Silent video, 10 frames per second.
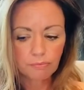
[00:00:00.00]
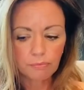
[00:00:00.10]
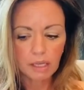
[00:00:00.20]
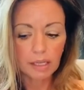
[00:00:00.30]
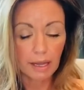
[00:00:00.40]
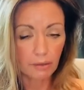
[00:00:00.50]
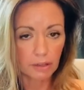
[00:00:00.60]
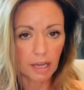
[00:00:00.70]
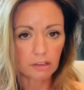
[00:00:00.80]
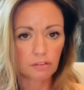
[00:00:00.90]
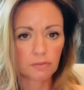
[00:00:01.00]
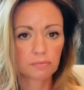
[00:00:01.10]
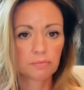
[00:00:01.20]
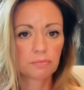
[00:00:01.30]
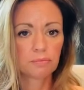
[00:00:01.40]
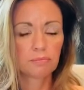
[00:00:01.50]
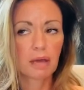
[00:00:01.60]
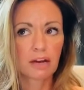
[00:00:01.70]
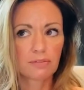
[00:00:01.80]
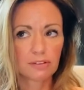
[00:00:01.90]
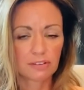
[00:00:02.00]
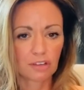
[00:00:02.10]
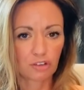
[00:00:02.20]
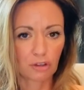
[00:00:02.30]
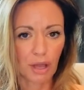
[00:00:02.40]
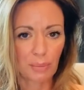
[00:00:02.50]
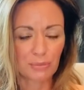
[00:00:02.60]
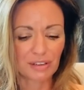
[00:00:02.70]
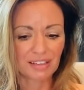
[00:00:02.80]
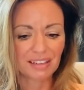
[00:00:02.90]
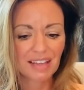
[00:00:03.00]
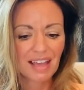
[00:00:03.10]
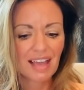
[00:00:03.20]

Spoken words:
And now the next manifestation comes in